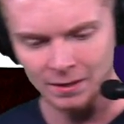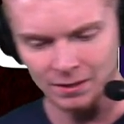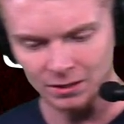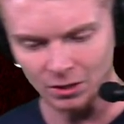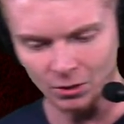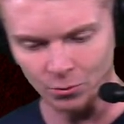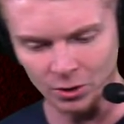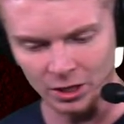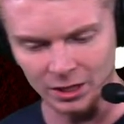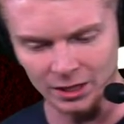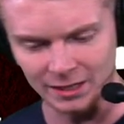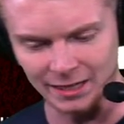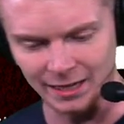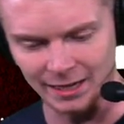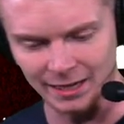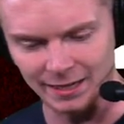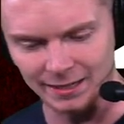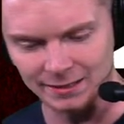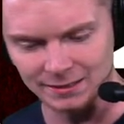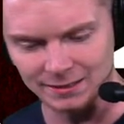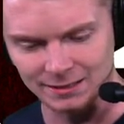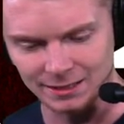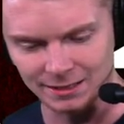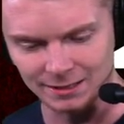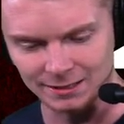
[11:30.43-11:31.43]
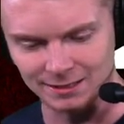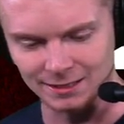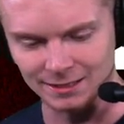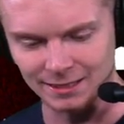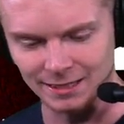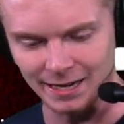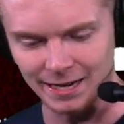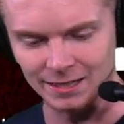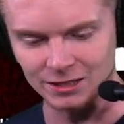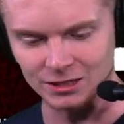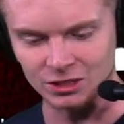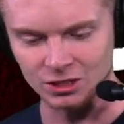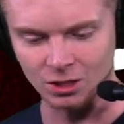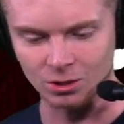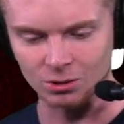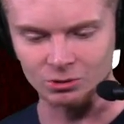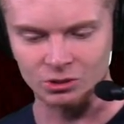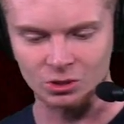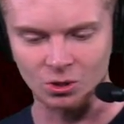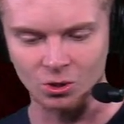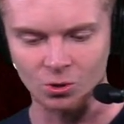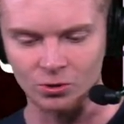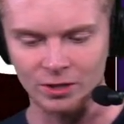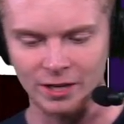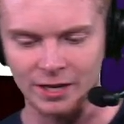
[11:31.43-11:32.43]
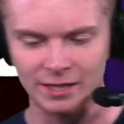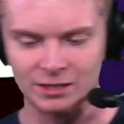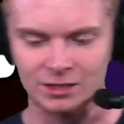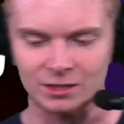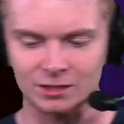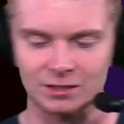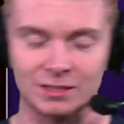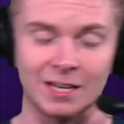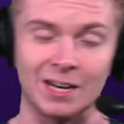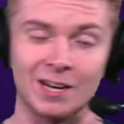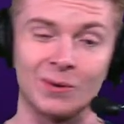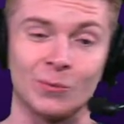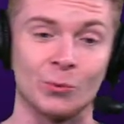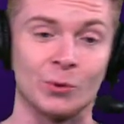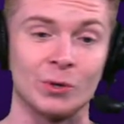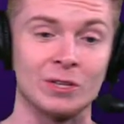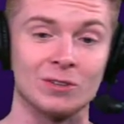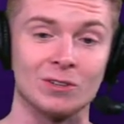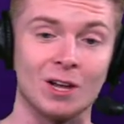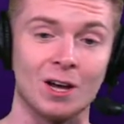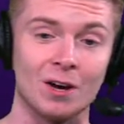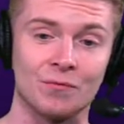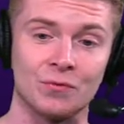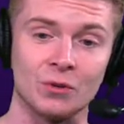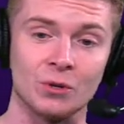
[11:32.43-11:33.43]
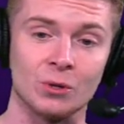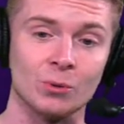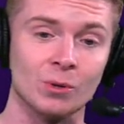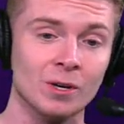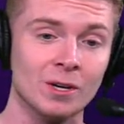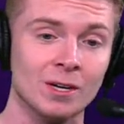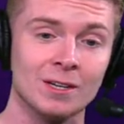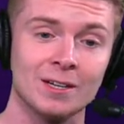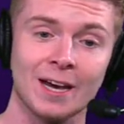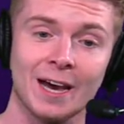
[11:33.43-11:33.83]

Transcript: Then we're gonna get into today's show, Skull Nation, saying we love you.